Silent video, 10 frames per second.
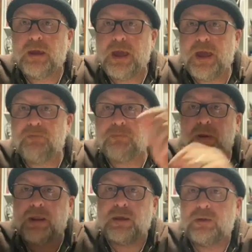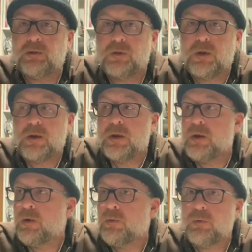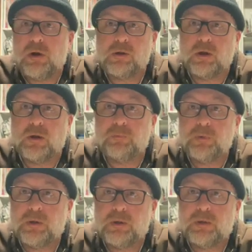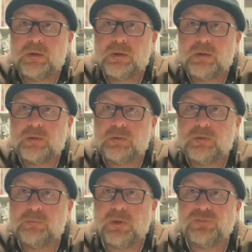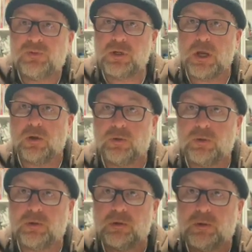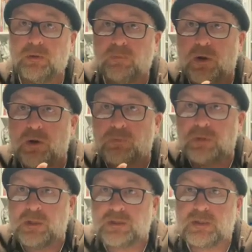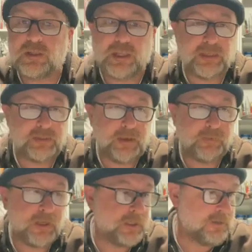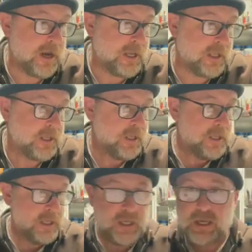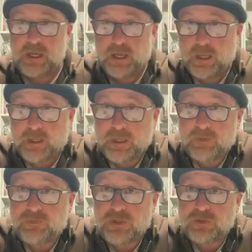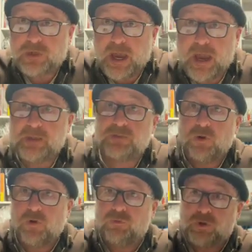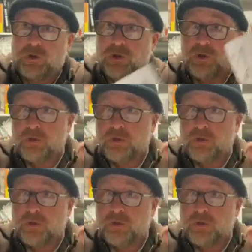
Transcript: Hey everybody, welcome to my studio. Welcome to this little lesson I'm going to try to give to you guys over